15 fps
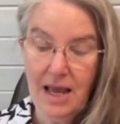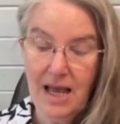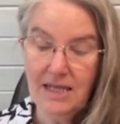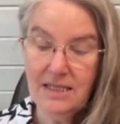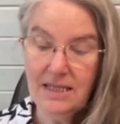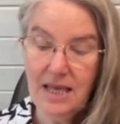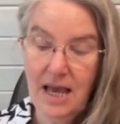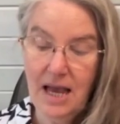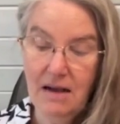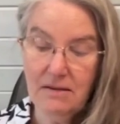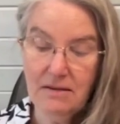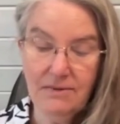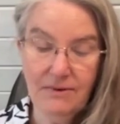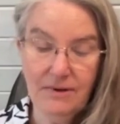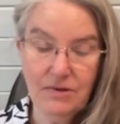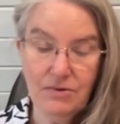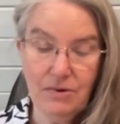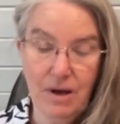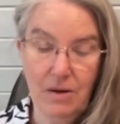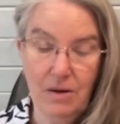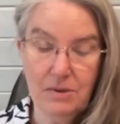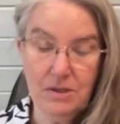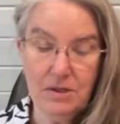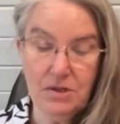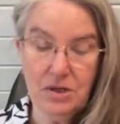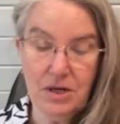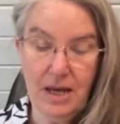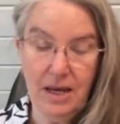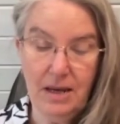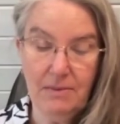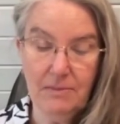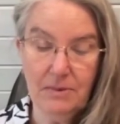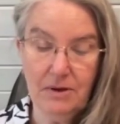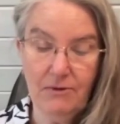as the house of Israel was ashamed